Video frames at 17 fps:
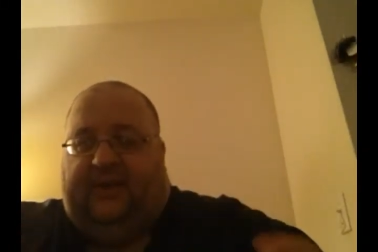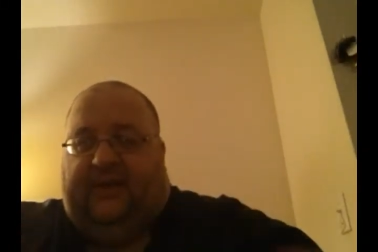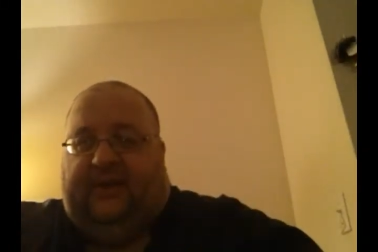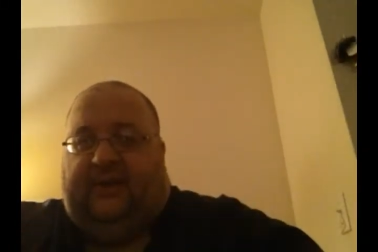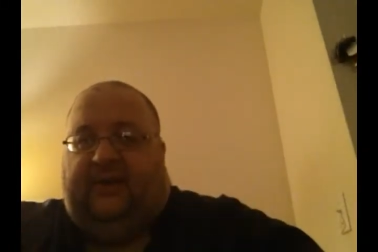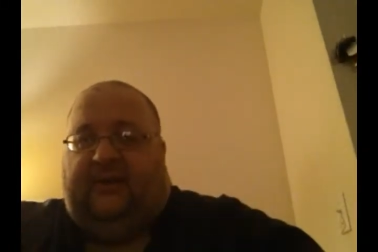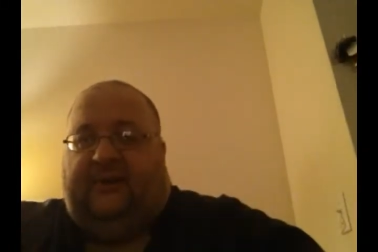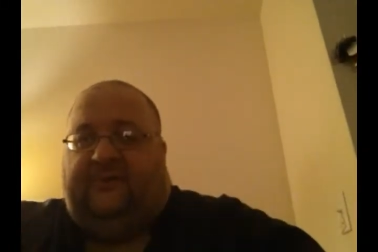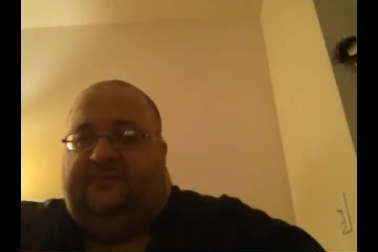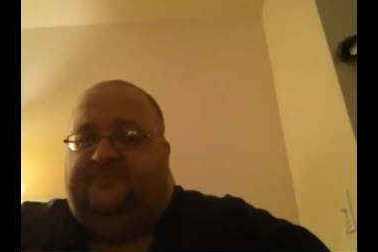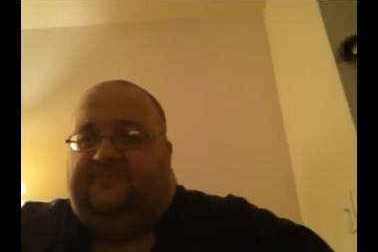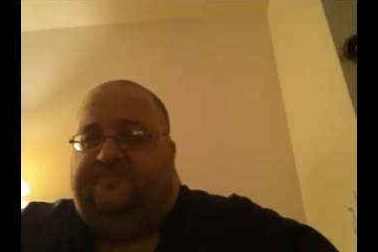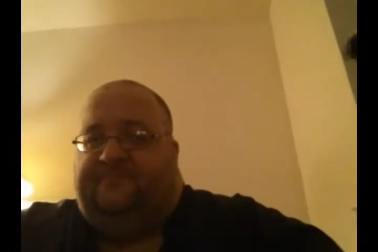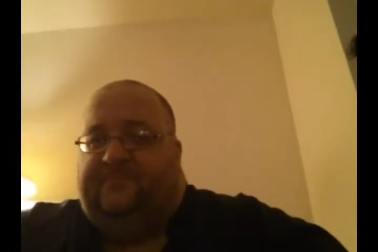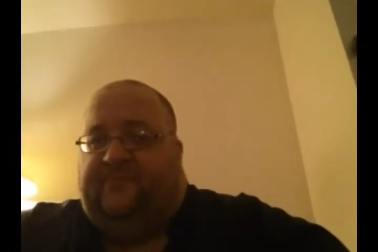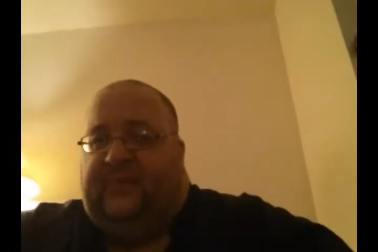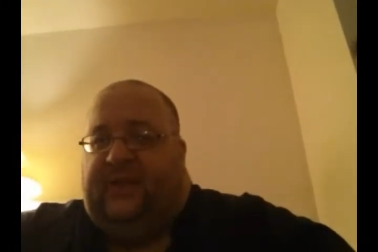Um,
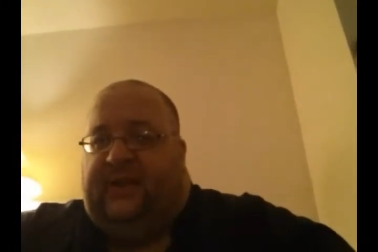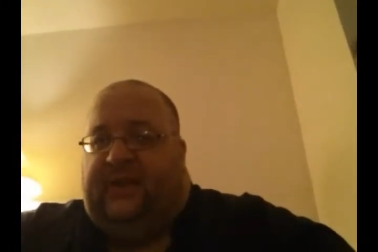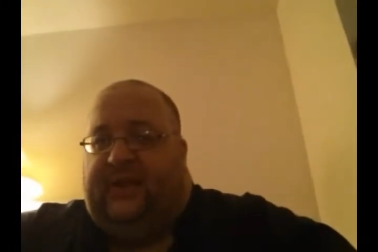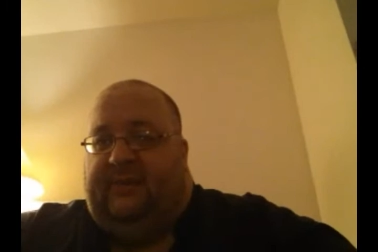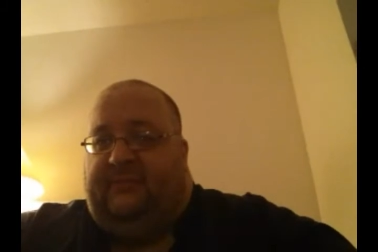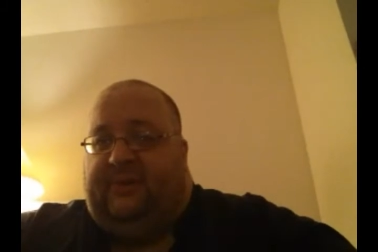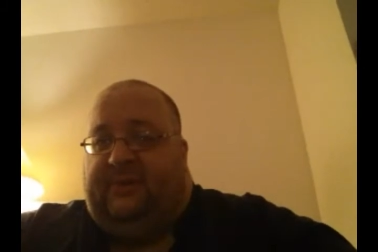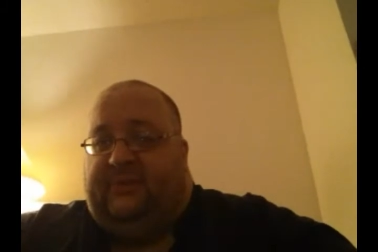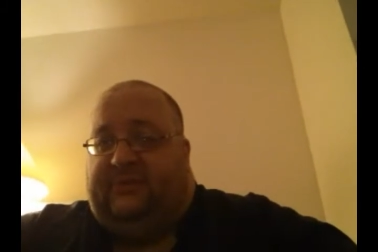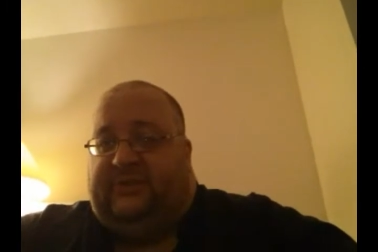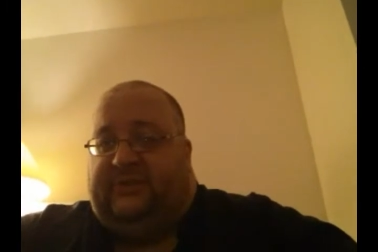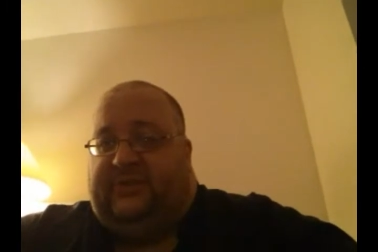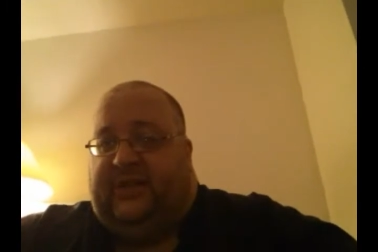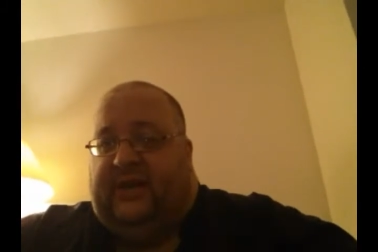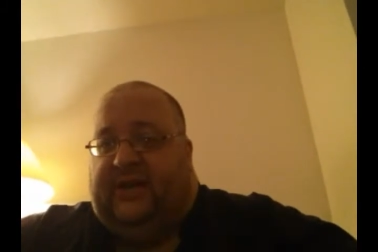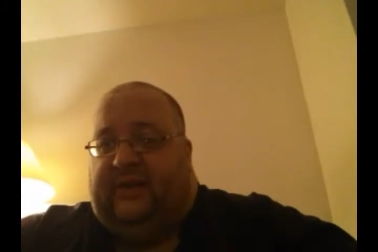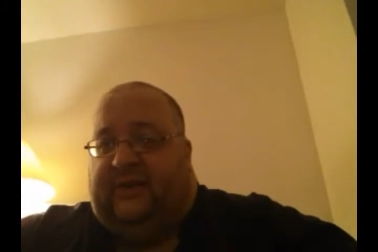Dean Ambrose
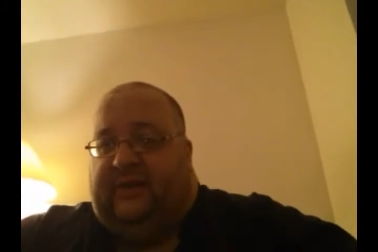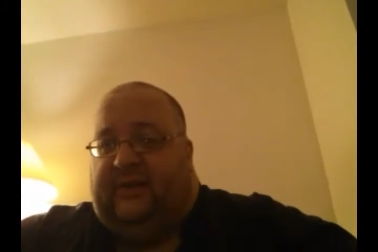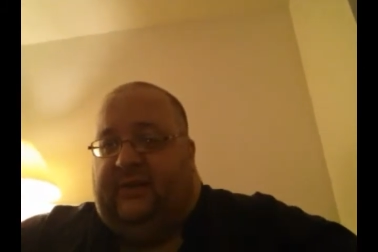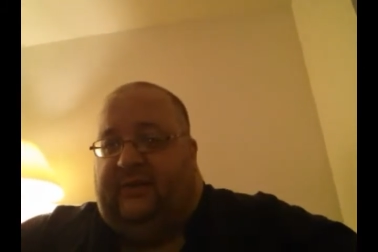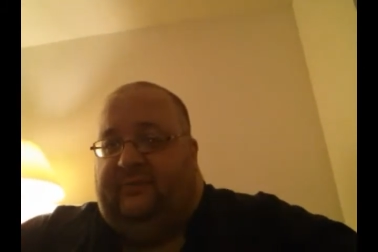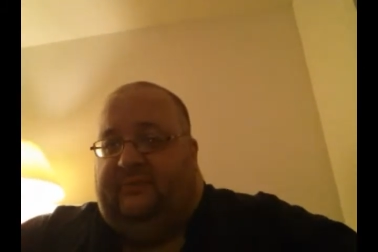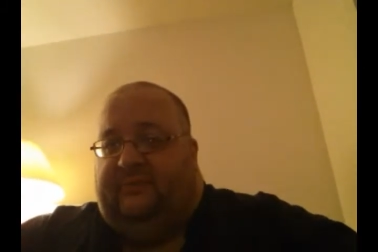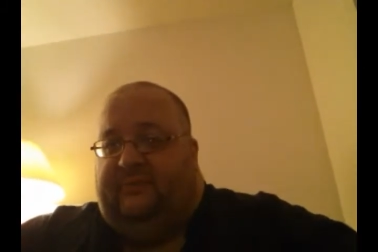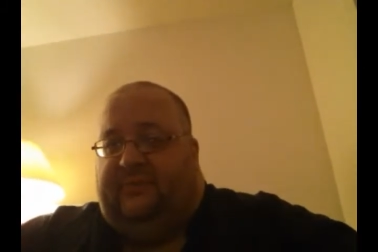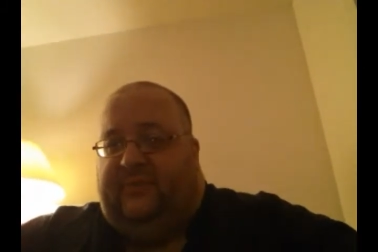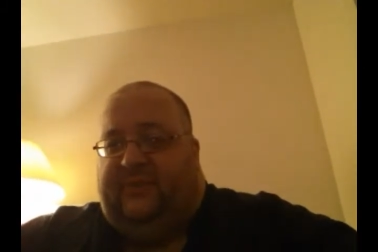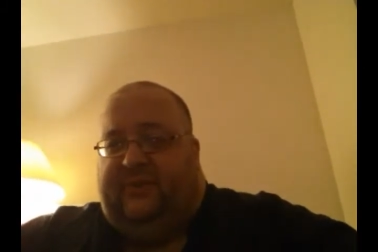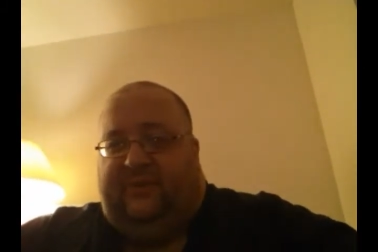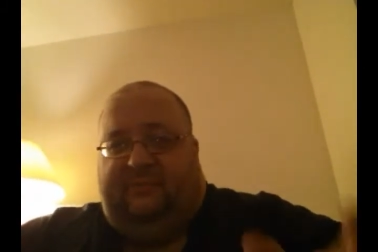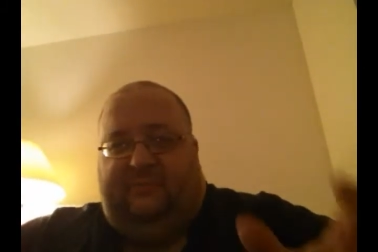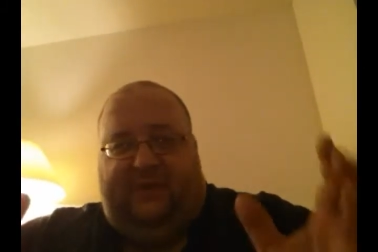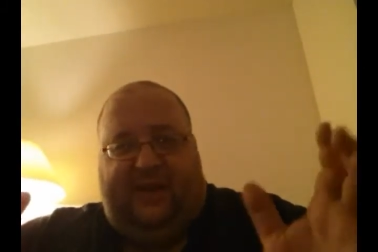just got a little
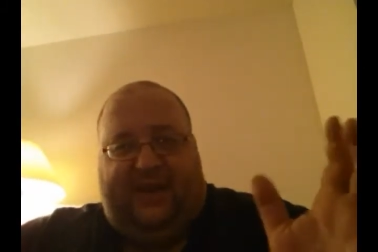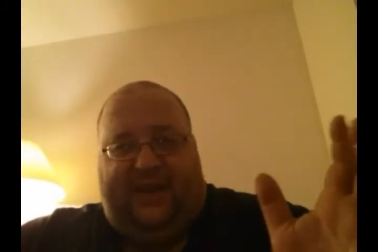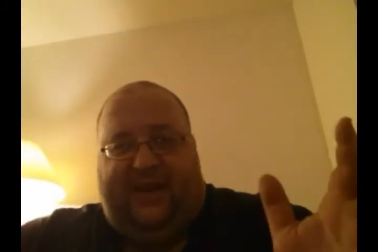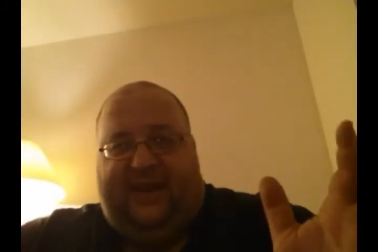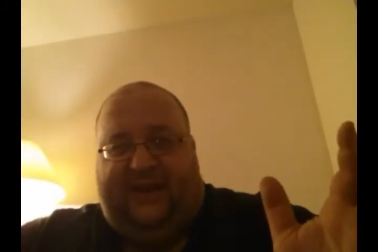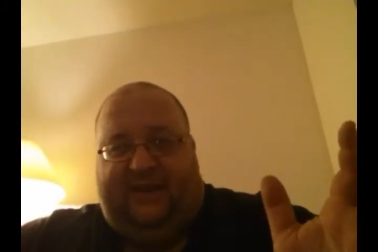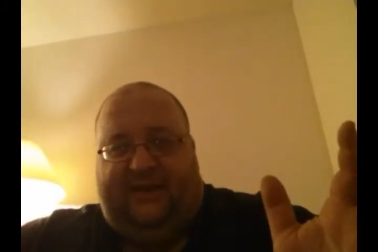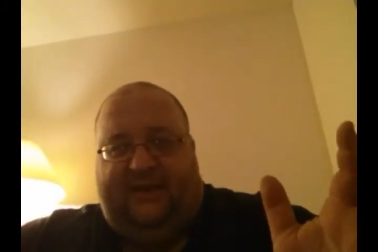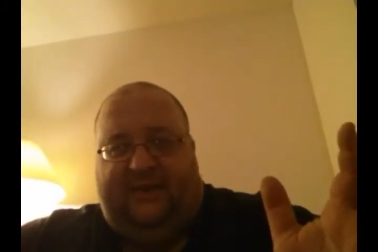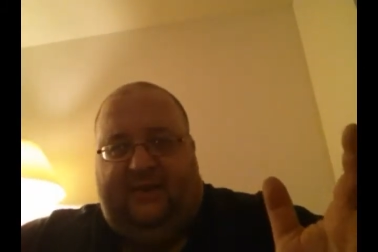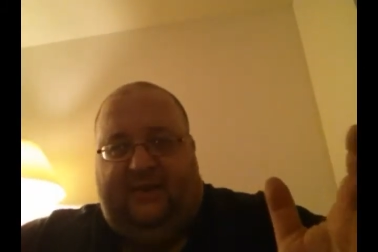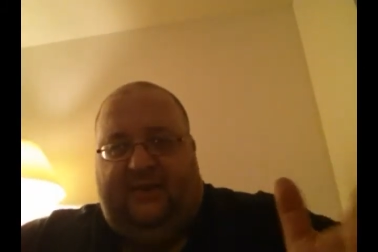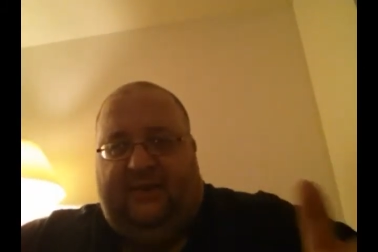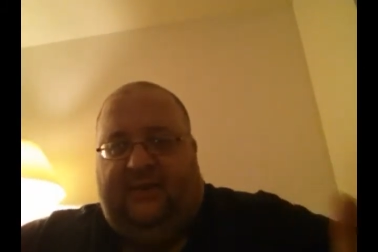little big headed,